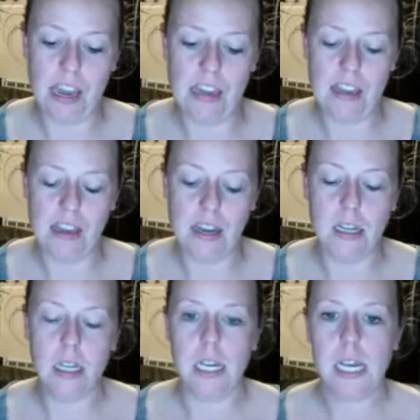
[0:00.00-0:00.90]
either.
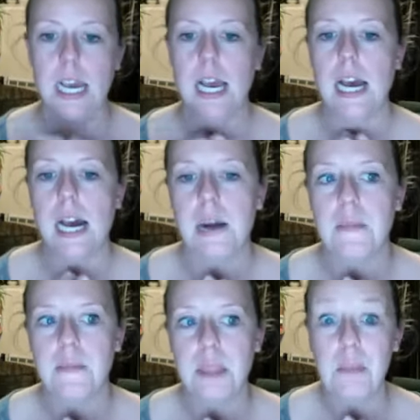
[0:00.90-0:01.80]

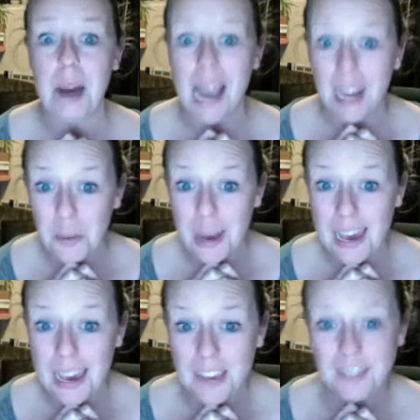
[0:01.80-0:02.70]

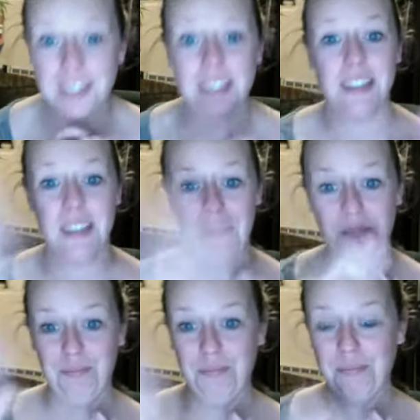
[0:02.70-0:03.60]
Microwaves.
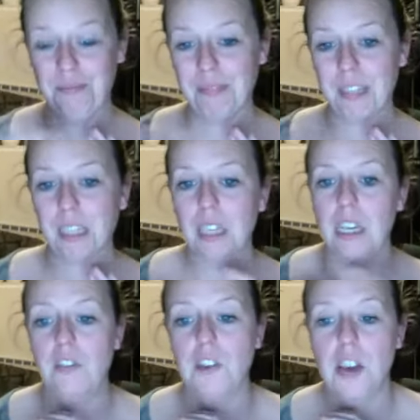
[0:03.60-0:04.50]

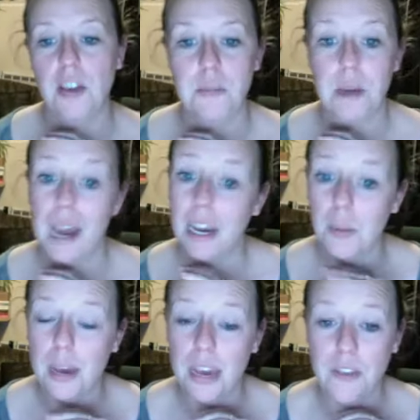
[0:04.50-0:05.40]
If you have a
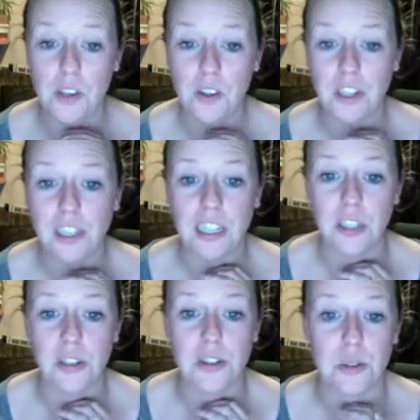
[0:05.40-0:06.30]
microwave, you could clean
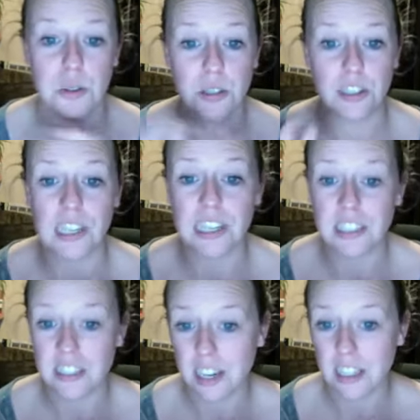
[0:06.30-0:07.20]
your doors and the
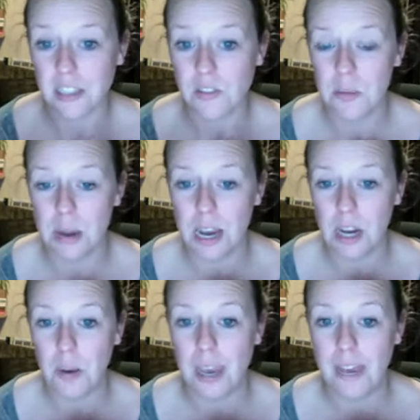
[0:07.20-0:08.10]
insides of your
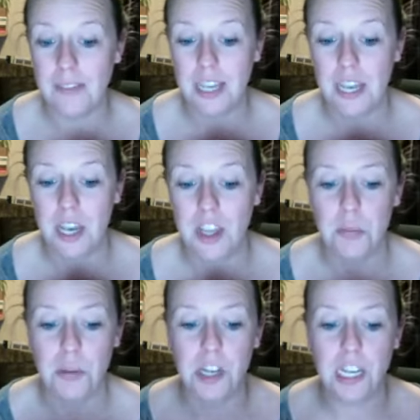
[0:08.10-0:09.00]
microwaves. The
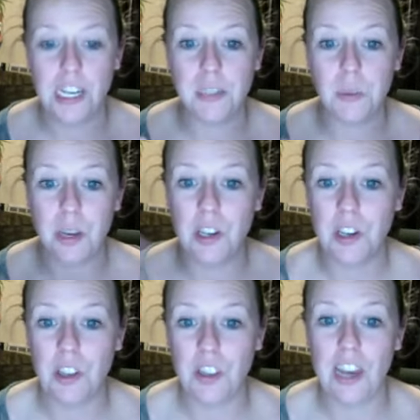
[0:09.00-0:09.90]
beauty is when
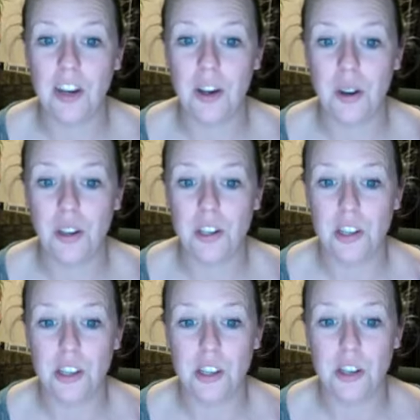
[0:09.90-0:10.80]
you then go to
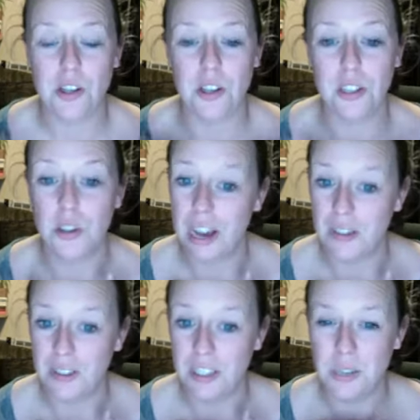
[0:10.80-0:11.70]
use your
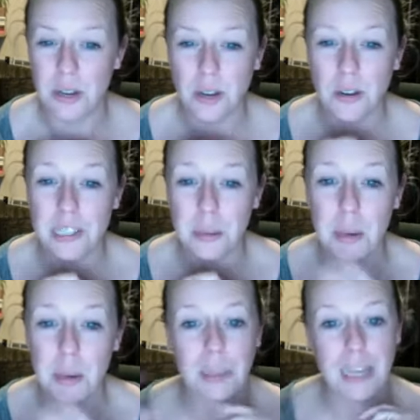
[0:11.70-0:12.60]
oven. So I know some
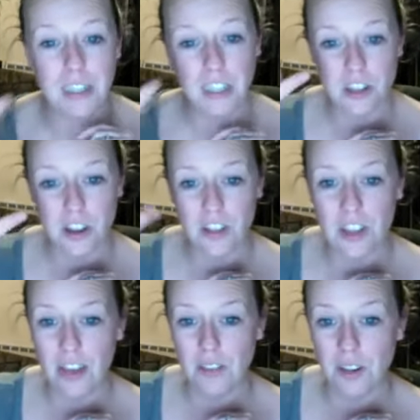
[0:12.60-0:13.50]
people actually turn the
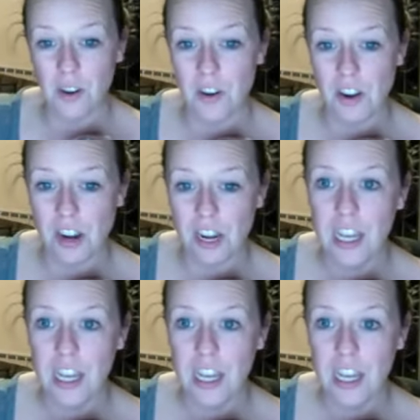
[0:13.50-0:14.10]
oven on